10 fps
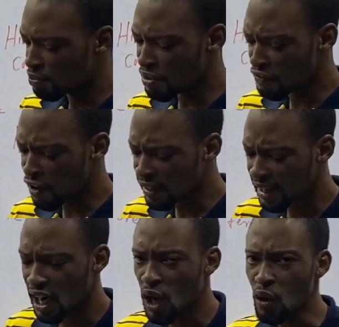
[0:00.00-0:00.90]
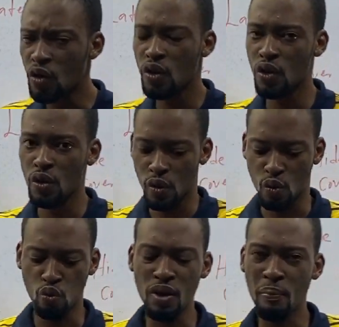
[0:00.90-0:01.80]
Before now,
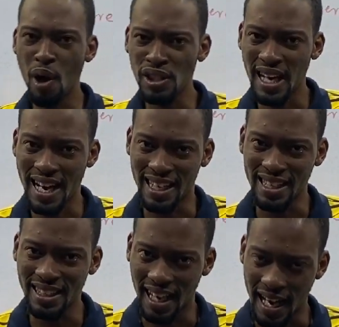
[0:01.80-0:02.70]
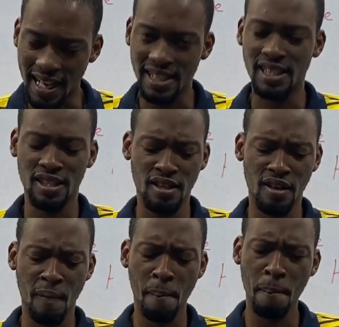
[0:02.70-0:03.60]
we both agree that
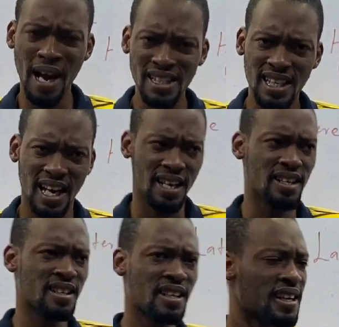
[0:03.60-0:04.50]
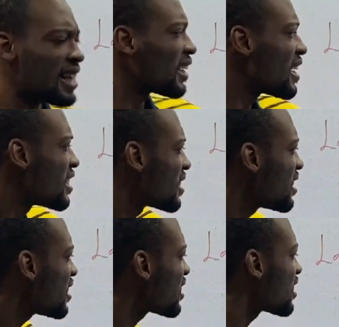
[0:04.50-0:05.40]
matter can
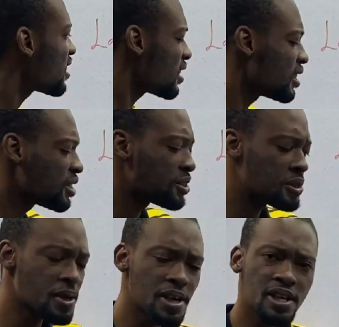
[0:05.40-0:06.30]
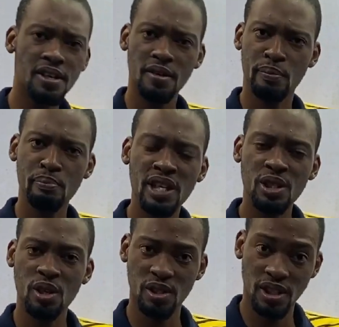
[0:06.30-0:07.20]
exist in three
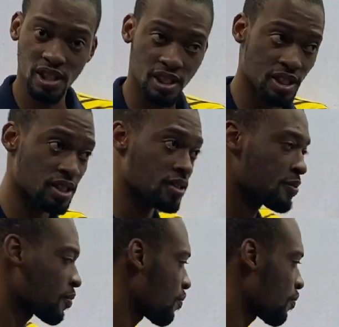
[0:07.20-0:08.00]
major states: